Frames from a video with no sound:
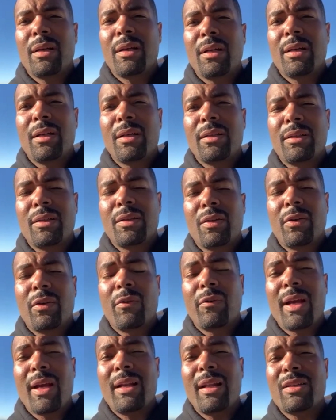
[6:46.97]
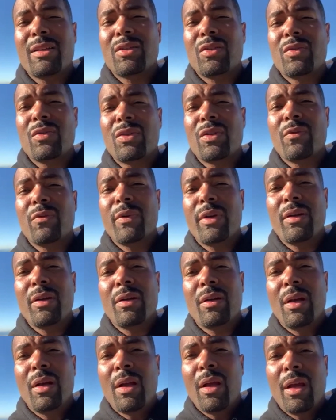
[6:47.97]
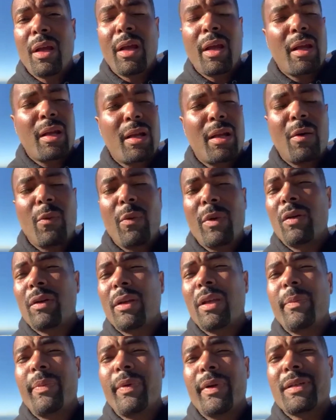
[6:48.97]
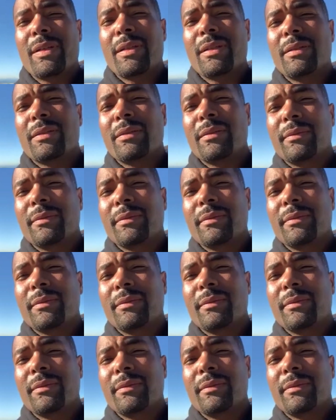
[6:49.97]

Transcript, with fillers: Uh, you know, congratulations to his career. And uh, we're going to keep pushing.